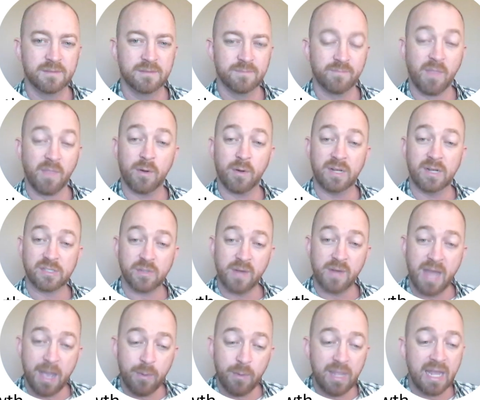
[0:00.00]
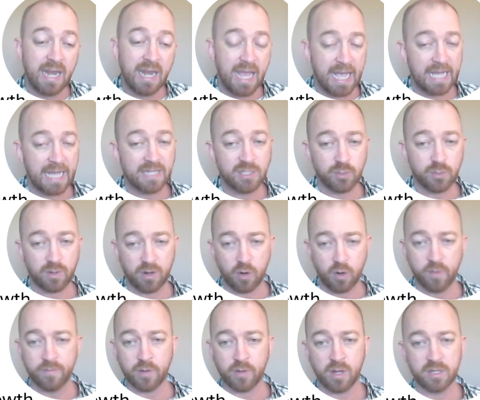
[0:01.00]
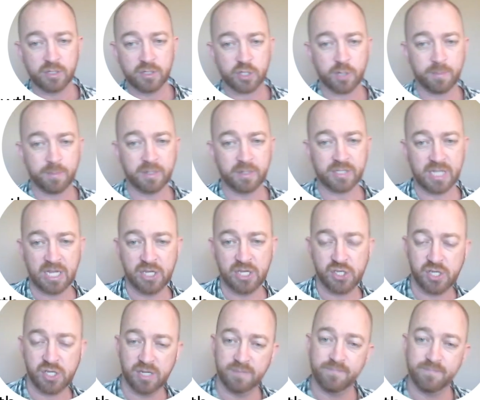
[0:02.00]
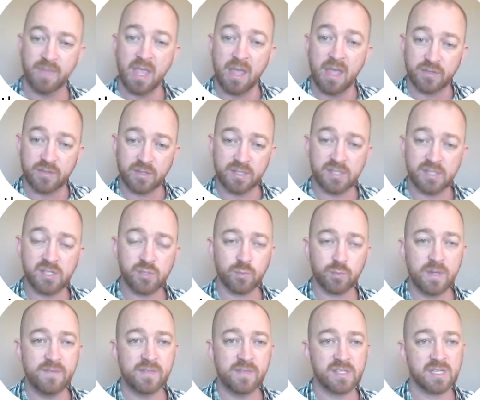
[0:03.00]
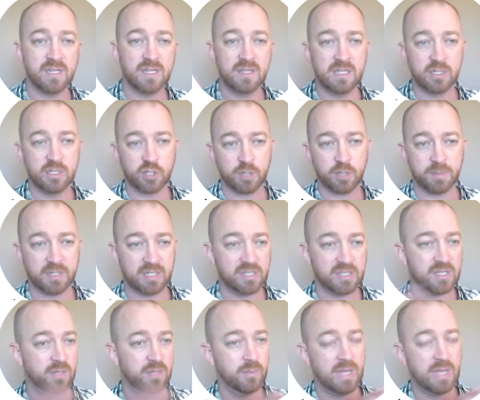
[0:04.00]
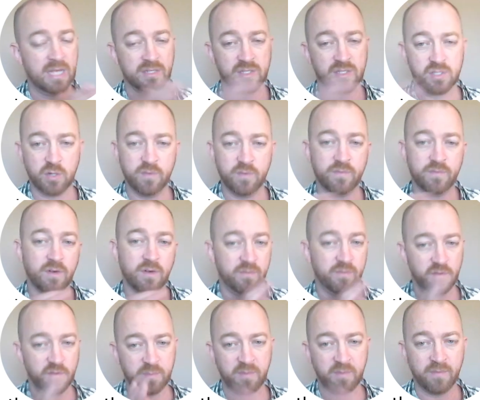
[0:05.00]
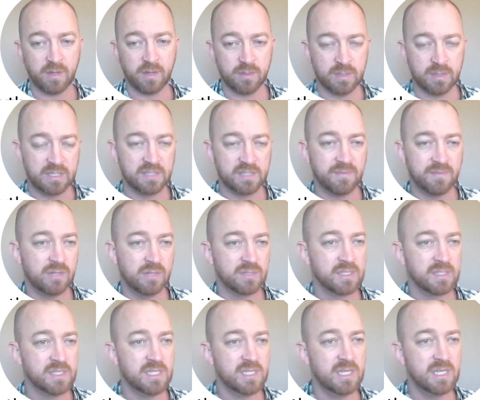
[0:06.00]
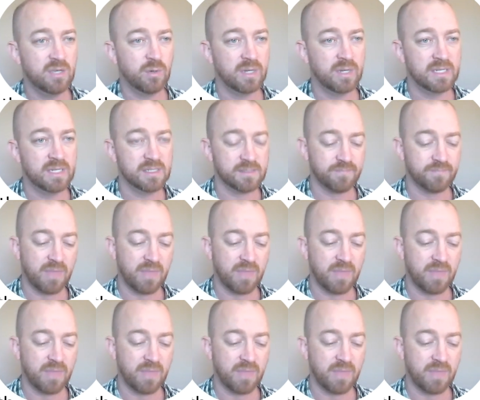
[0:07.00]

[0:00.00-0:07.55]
All right, so now we can add to our overall interpretation. So this is revisiting the interpretation that we had so far if you've been following these videos in sequence.